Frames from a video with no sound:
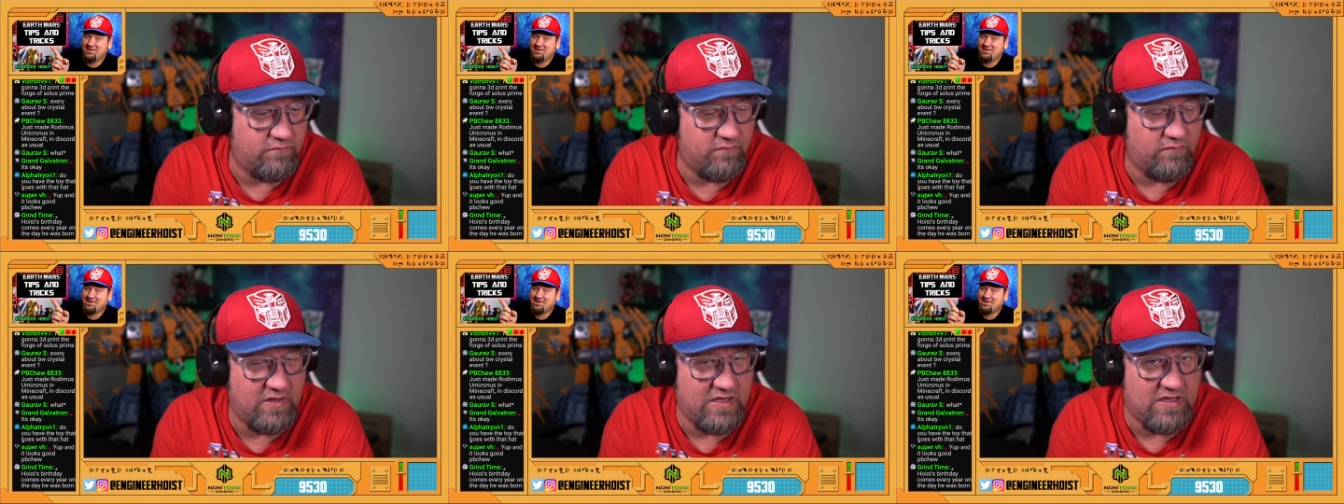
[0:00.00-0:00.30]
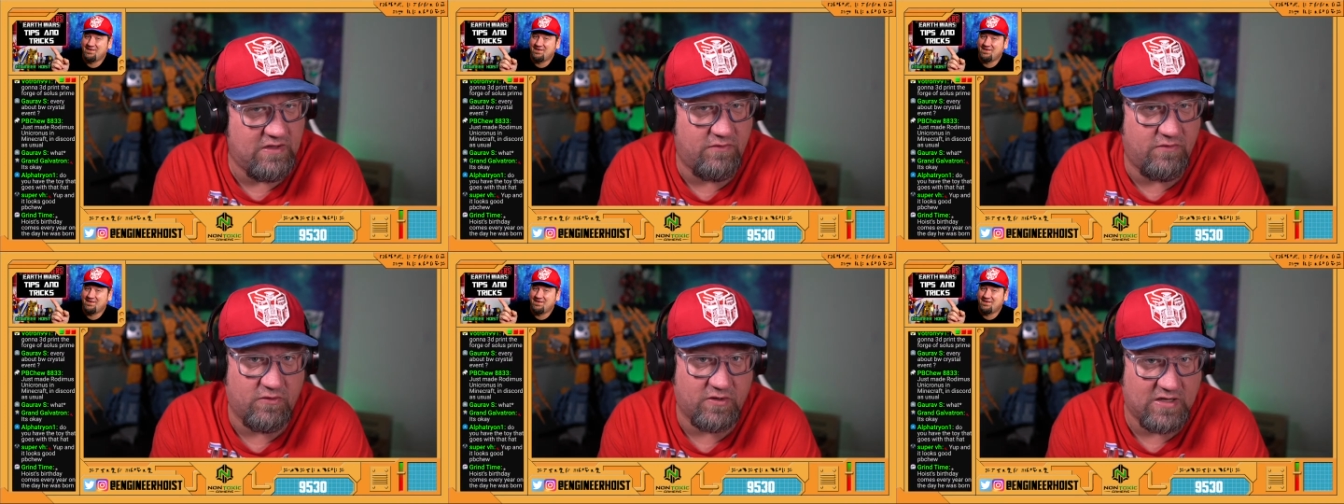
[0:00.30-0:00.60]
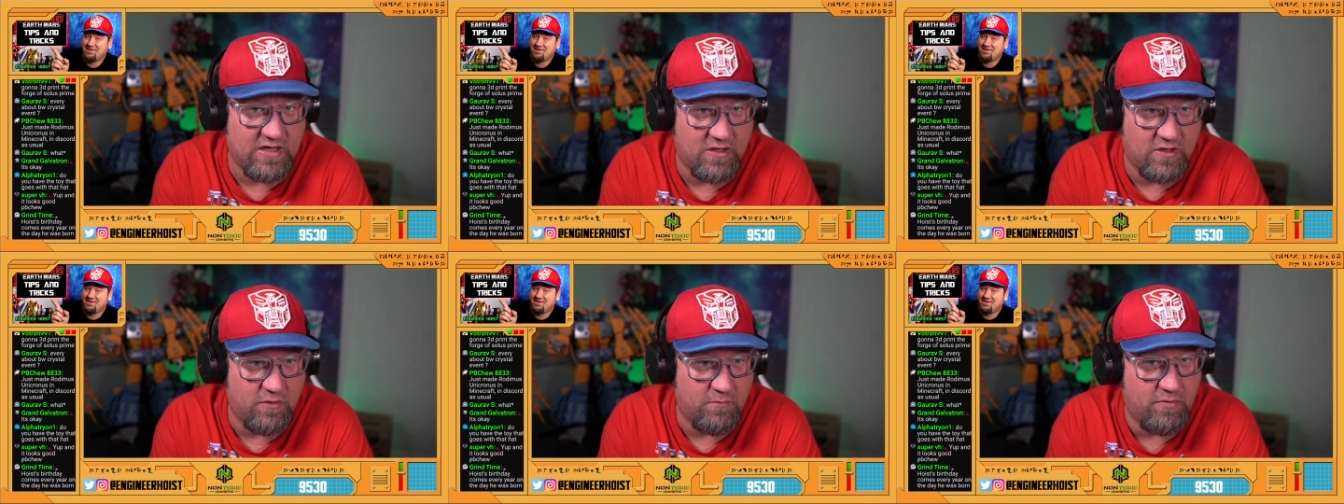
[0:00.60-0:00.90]
and their
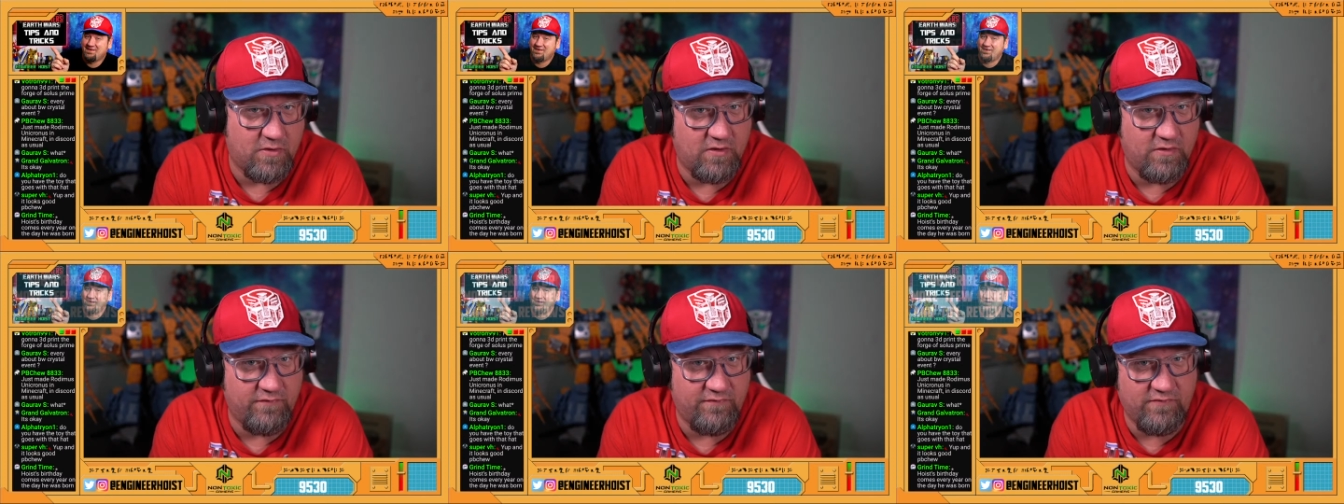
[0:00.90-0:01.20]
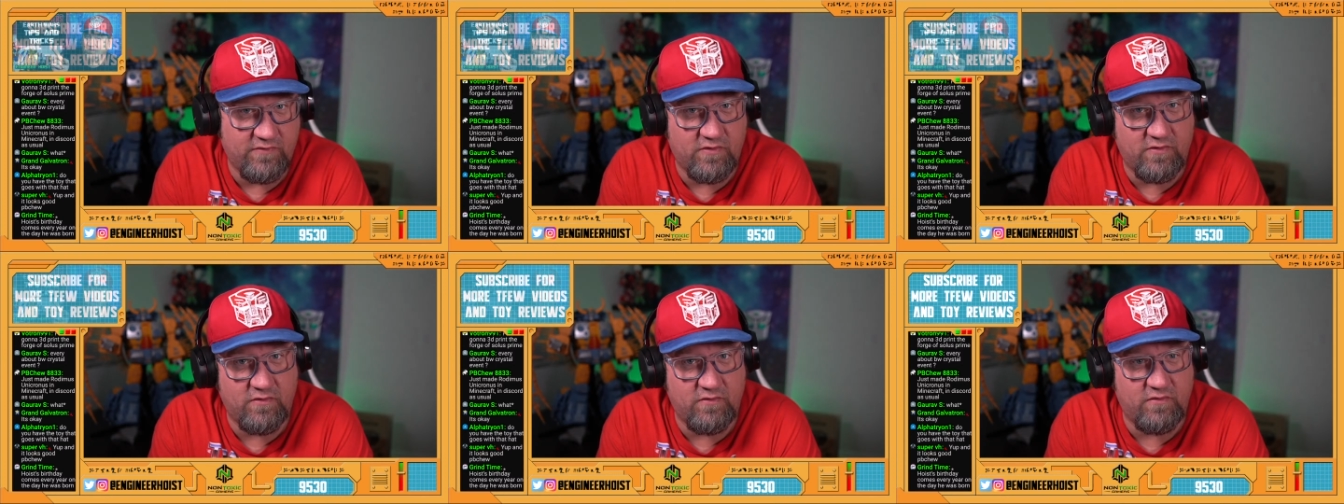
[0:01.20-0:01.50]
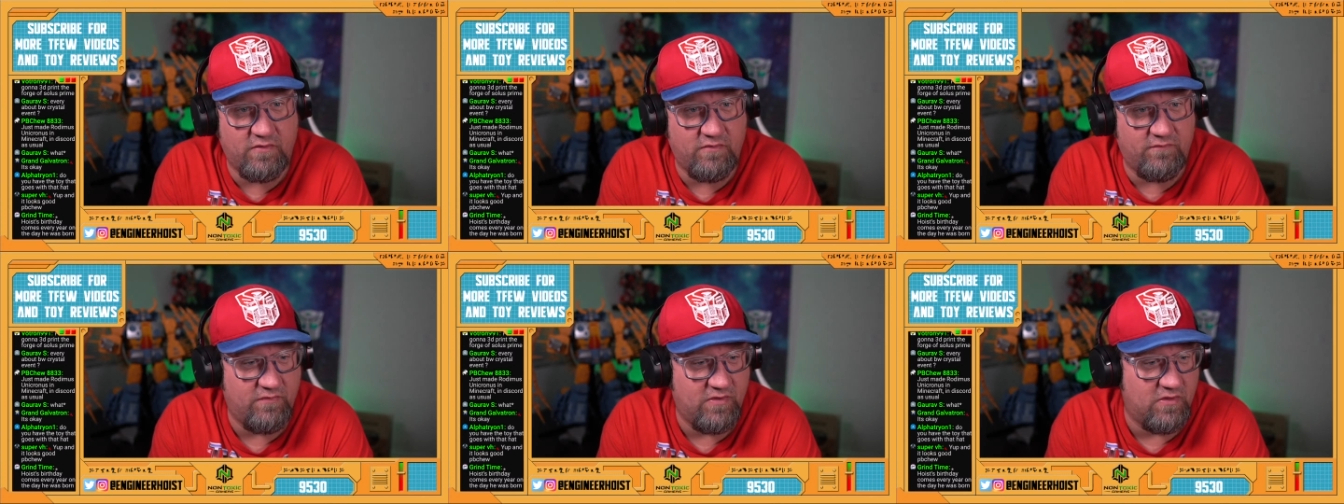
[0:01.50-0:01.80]
counterparts
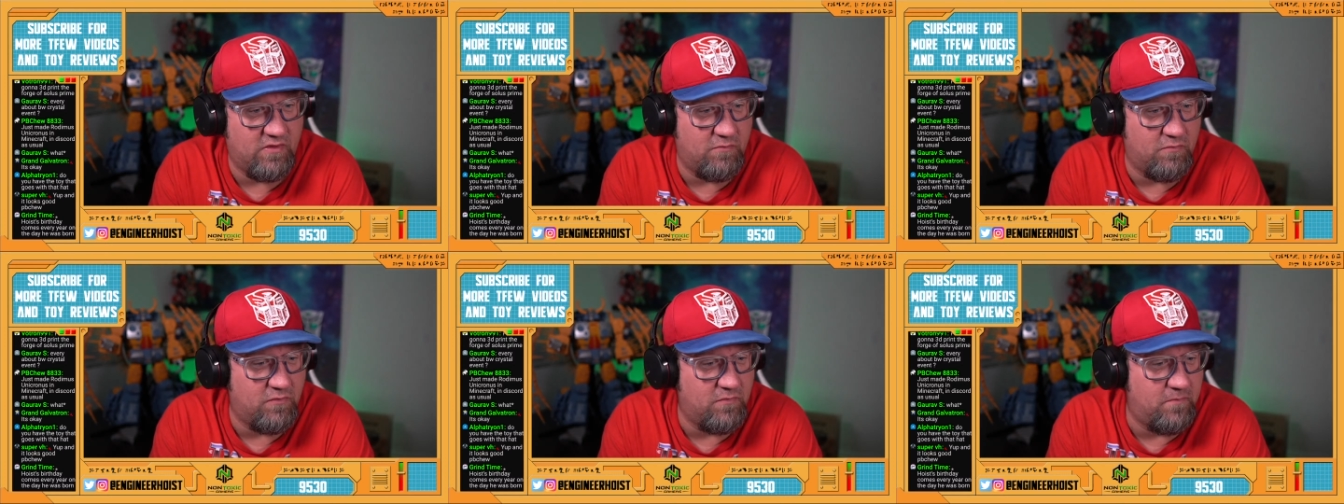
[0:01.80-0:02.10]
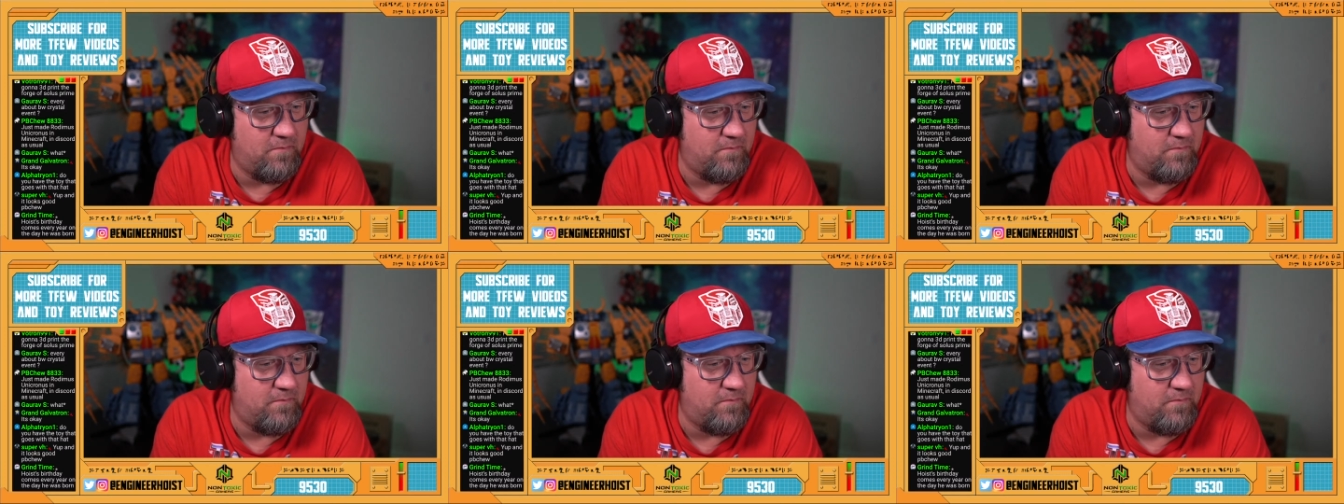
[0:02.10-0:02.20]
are available.